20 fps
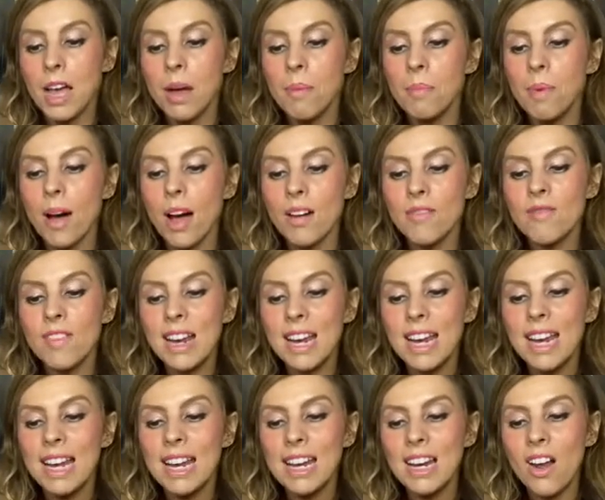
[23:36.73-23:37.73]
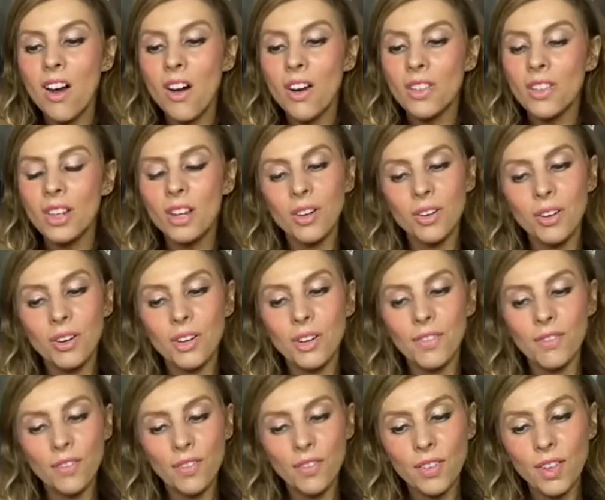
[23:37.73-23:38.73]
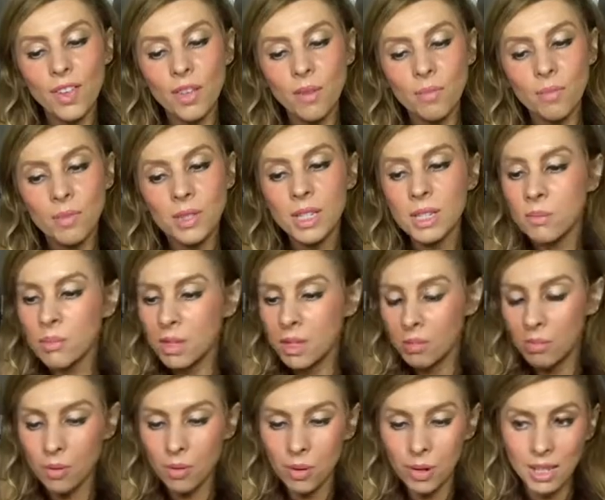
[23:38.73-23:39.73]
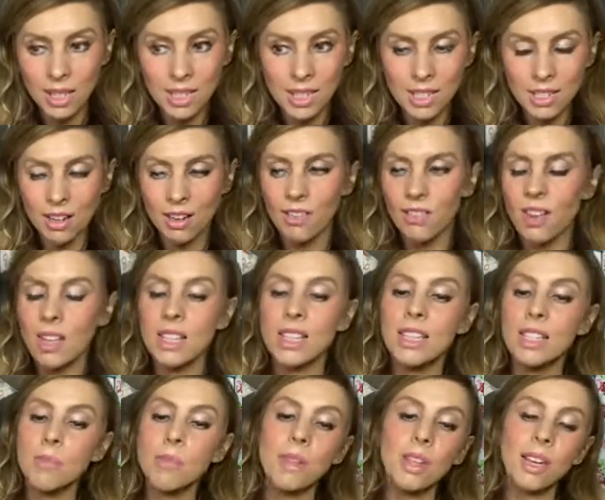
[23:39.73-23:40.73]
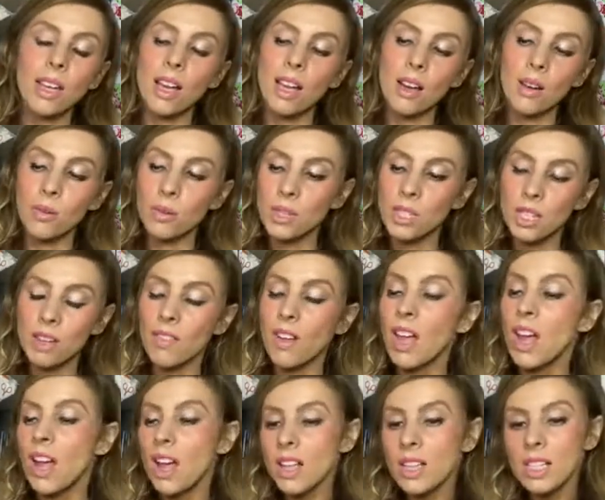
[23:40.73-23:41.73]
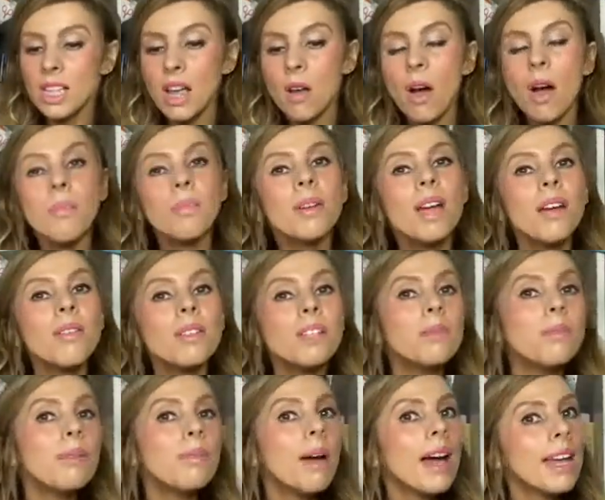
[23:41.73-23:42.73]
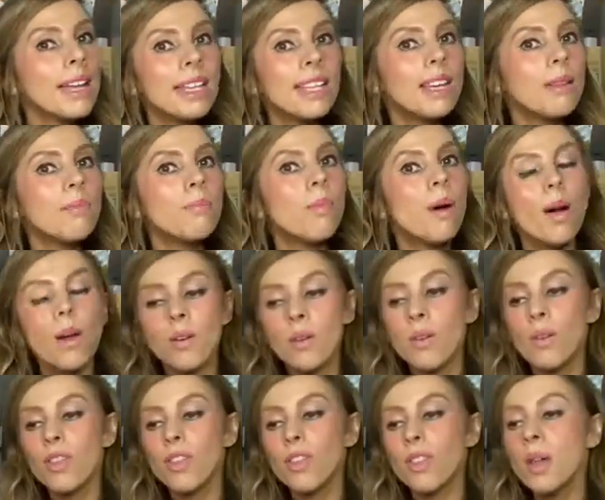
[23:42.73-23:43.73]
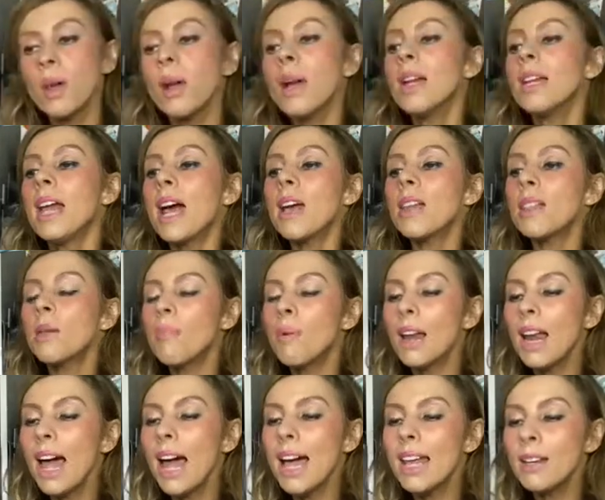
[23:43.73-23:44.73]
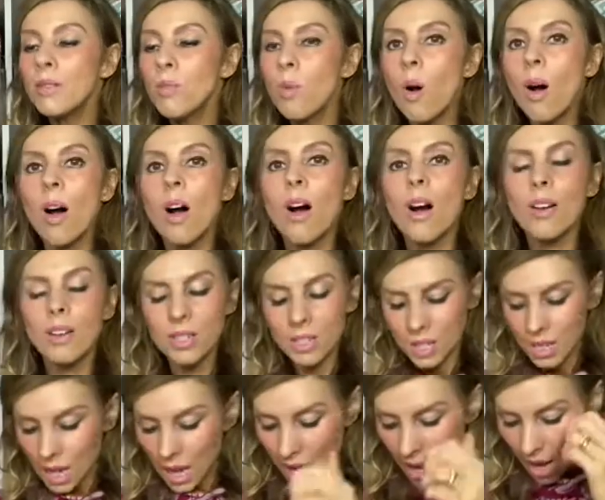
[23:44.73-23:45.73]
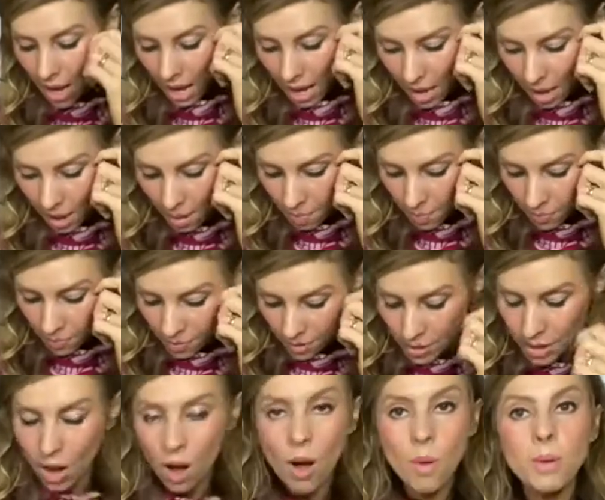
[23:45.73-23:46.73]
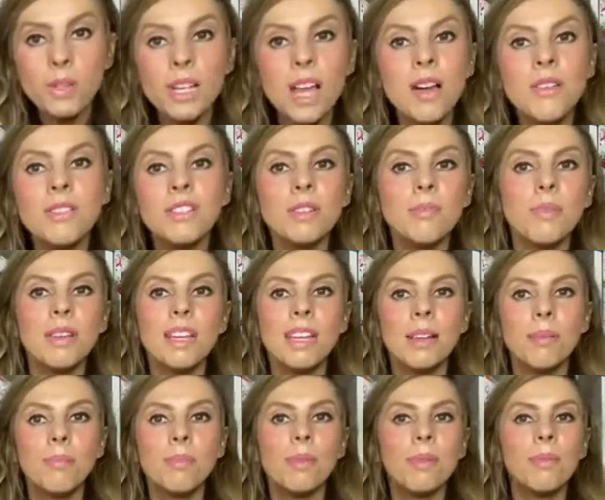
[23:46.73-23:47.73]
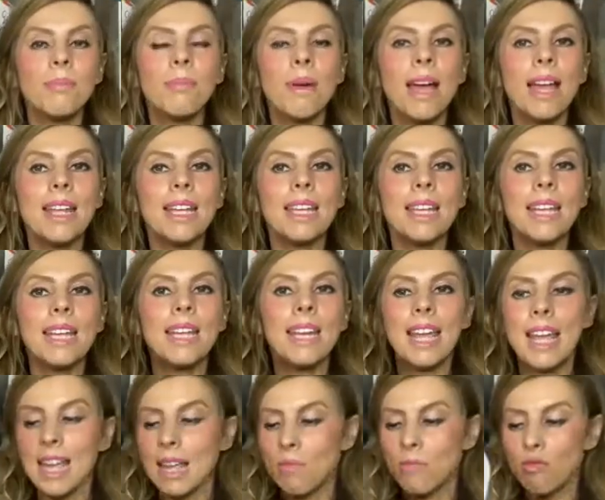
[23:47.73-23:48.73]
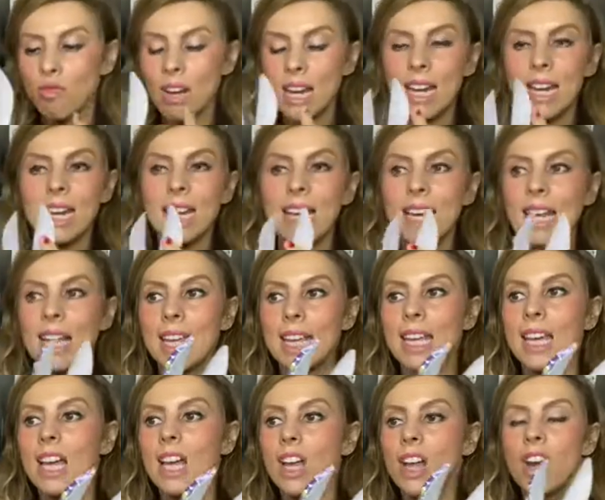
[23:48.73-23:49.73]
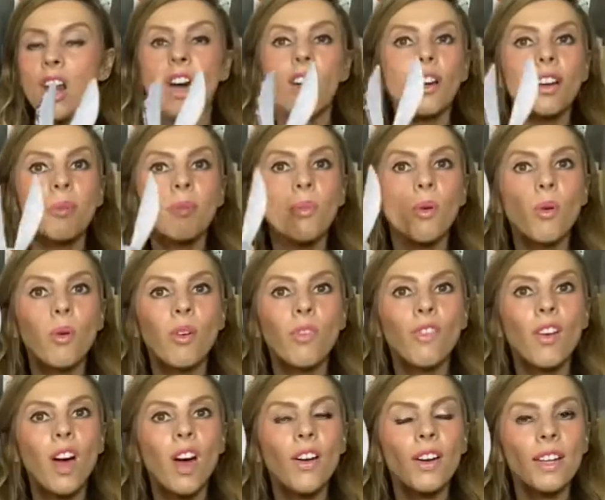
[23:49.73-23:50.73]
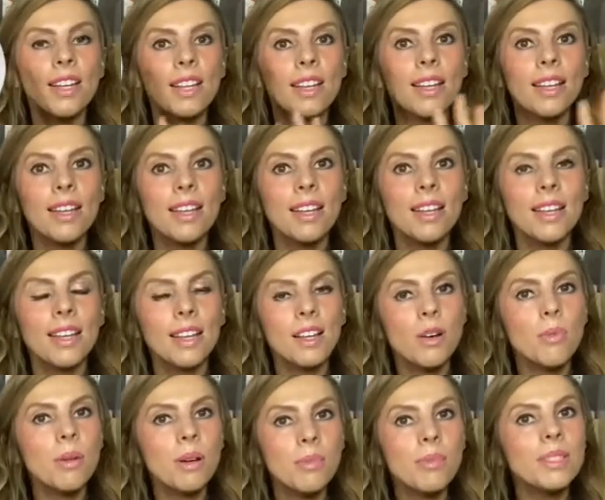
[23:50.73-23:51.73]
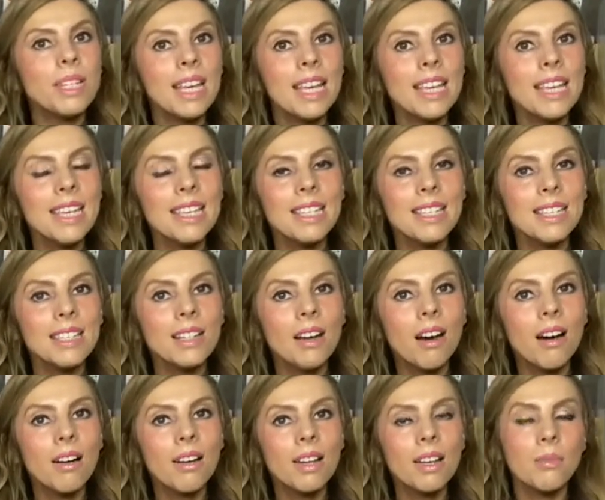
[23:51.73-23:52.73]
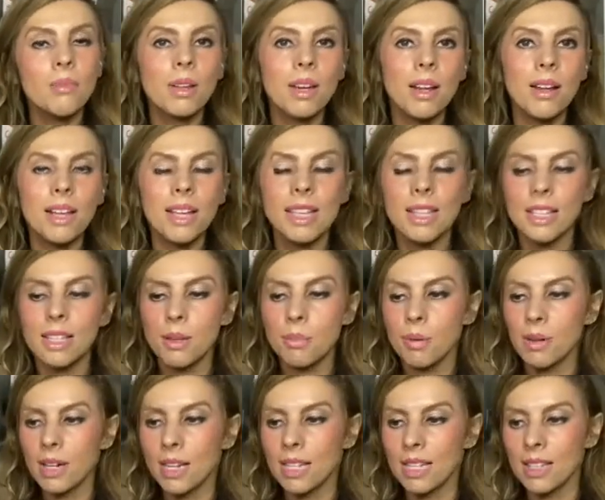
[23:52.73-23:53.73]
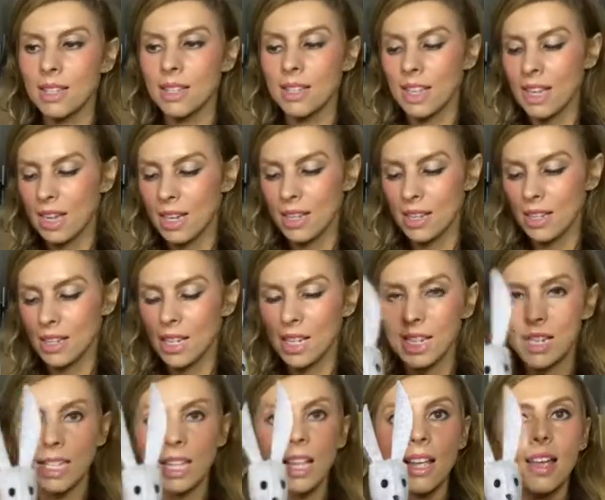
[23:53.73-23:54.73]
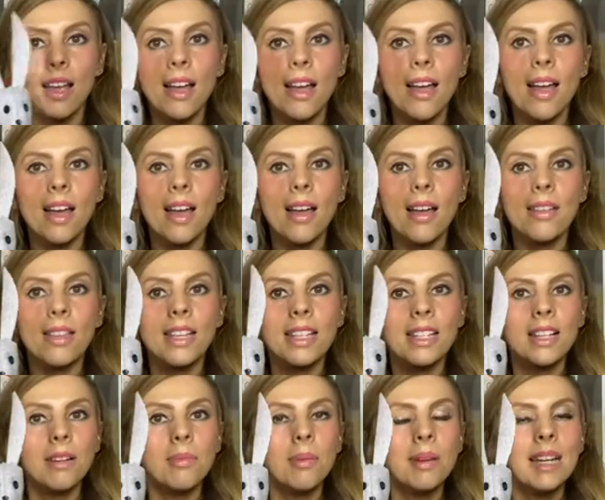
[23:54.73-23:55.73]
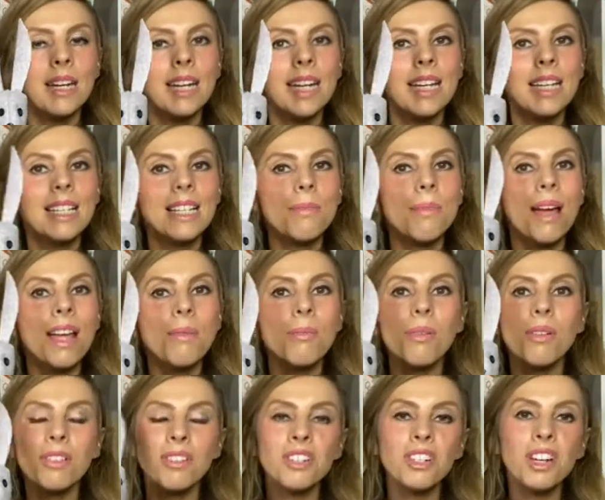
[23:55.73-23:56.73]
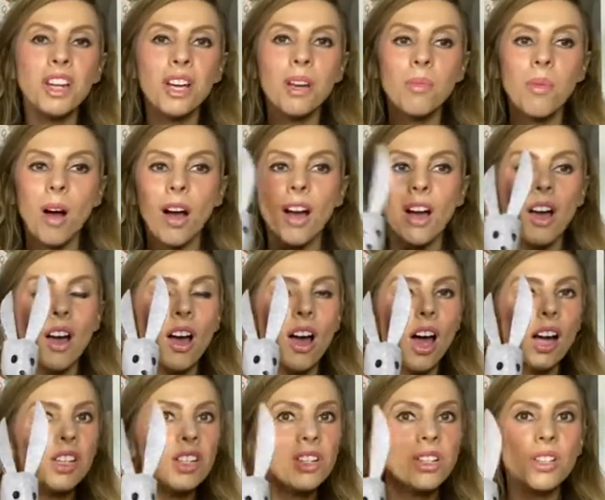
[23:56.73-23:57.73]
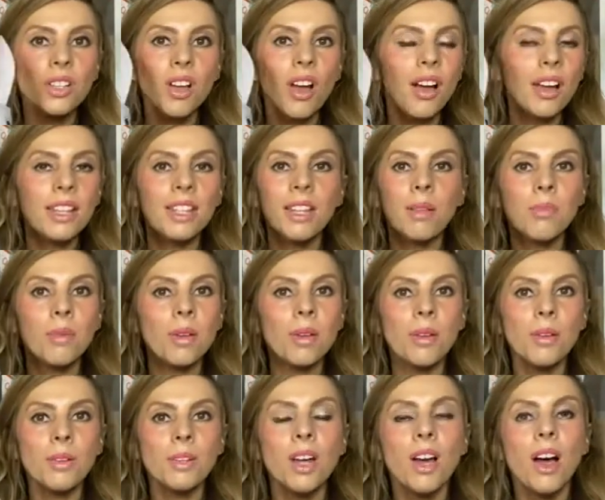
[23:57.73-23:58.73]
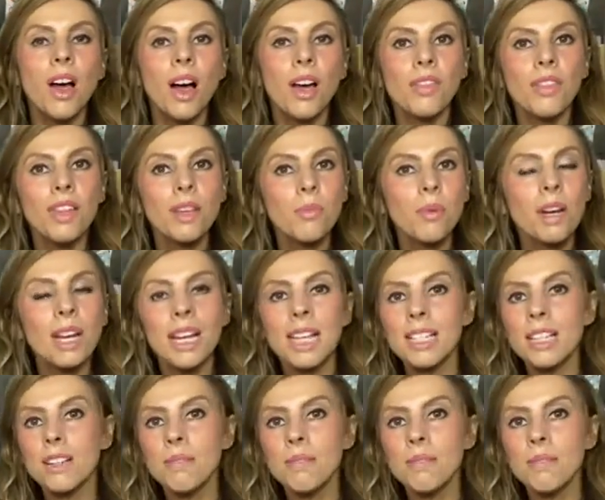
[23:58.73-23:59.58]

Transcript: But I really like the look of um, some of the boys stuff and some of the girls stuff. So I'm going to be making both. Now the plan was... Um, I was going to be making him really like more of like coming up to Easter time, you know, Easter bunnies and things. Uh, this could be an Easter make, but do you know what? I just got in the mood. I think what it is, I'd